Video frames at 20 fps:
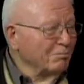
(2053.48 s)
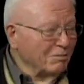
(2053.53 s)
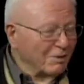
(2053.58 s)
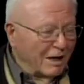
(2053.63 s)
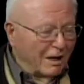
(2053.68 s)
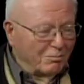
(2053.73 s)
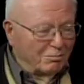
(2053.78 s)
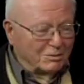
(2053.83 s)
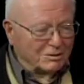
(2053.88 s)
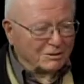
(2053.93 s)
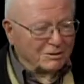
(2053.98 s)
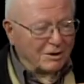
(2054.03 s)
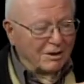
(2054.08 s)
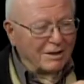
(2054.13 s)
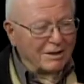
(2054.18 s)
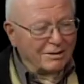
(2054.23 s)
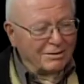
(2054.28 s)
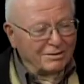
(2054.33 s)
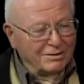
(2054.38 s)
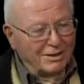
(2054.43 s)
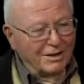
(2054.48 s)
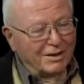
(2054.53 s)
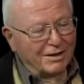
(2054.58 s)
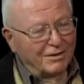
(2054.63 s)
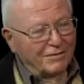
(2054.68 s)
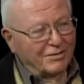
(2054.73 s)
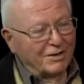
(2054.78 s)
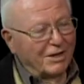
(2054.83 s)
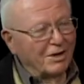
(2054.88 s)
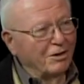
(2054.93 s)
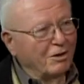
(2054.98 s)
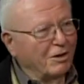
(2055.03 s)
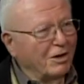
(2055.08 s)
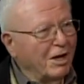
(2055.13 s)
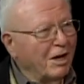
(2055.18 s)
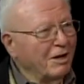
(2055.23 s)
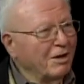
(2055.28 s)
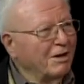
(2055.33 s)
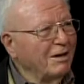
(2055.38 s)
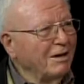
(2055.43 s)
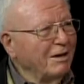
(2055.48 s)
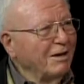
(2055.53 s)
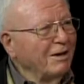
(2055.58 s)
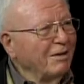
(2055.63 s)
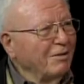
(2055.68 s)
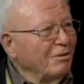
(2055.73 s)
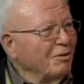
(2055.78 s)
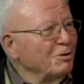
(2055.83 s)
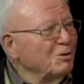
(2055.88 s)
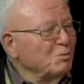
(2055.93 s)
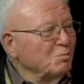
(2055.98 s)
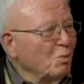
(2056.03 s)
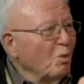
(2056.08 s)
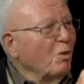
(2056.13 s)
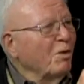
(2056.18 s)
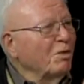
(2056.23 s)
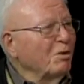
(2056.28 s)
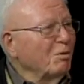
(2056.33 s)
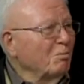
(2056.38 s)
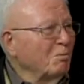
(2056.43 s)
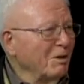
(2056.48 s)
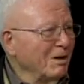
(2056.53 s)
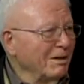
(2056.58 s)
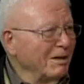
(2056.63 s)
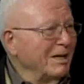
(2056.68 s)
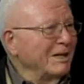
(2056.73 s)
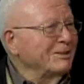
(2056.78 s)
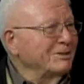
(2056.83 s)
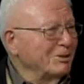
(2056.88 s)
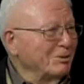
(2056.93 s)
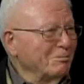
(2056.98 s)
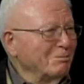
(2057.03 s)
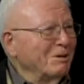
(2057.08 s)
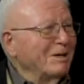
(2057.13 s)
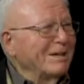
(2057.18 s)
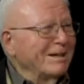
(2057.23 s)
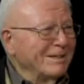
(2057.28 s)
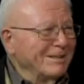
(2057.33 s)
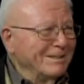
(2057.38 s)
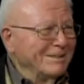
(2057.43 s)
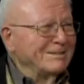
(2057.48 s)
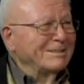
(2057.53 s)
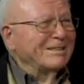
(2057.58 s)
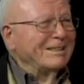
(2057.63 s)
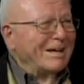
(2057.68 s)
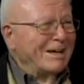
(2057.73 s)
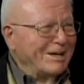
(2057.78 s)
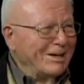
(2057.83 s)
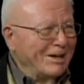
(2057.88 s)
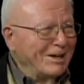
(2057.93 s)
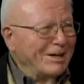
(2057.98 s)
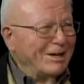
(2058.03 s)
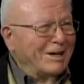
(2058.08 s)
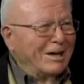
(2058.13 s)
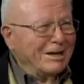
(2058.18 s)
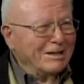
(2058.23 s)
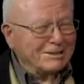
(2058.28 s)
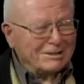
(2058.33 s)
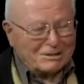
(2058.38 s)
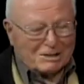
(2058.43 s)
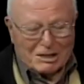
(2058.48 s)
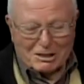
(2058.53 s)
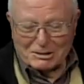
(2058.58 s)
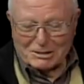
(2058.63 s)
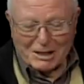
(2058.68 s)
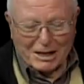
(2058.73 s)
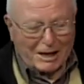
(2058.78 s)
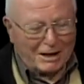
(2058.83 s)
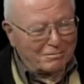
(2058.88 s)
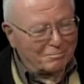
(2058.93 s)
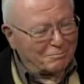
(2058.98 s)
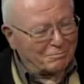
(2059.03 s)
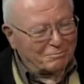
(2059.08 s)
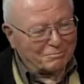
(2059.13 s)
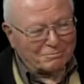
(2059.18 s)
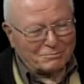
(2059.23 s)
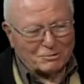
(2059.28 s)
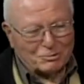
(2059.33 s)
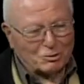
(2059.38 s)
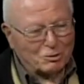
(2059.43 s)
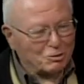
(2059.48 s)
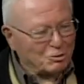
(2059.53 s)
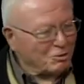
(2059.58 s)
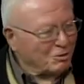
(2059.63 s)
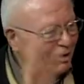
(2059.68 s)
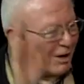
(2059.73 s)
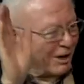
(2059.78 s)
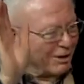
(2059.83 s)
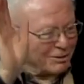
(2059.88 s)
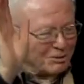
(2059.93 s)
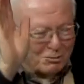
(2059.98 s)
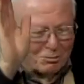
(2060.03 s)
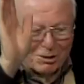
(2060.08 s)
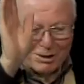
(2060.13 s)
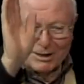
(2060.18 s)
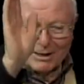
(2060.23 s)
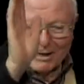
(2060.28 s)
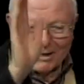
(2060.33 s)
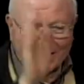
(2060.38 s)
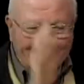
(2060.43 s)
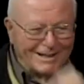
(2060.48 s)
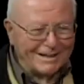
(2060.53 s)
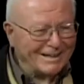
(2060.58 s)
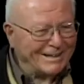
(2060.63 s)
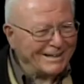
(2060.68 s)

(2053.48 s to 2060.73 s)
I was on uh, the internet. There's more than one Lester Rugg in this really? United States. I, I swear to God.